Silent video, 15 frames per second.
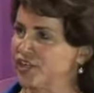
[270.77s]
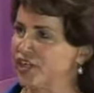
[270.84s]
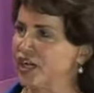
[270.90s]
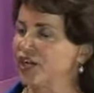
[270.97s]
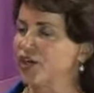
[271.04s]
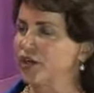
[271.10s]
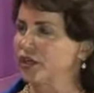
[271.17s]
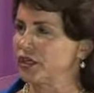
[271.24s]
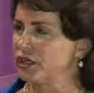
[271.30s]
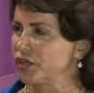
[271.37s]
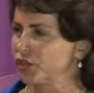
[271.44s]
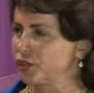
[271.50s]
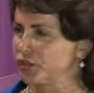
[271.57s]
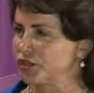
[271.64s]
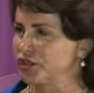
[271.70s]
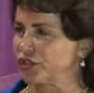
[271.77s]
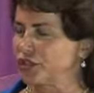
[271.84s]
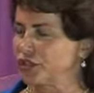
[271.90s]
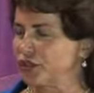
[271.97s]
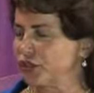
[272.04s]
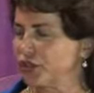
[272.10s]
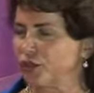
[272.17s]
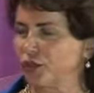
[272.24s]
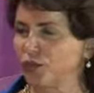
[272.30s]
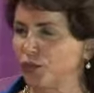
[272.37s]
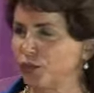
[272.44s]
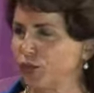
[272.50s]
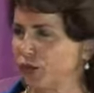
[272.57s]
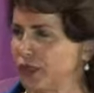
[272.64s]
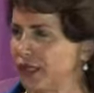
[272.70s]
I know that you
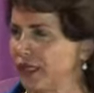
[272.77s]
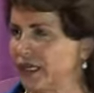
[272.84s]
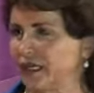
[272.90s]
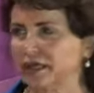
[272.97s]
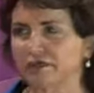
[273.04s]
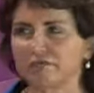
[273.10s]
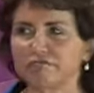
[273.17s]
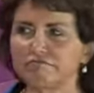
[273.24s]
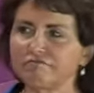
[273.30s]
were really